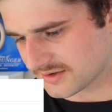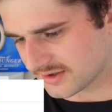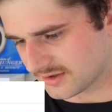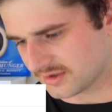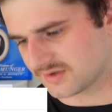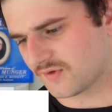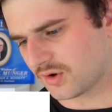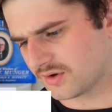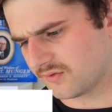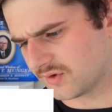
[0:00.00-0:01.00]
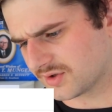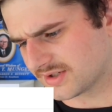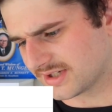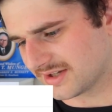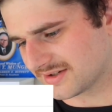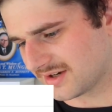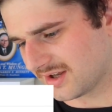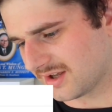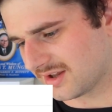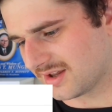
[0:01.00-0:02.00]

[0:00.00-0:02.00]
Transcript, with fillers: Harrison. Is volume versus intensity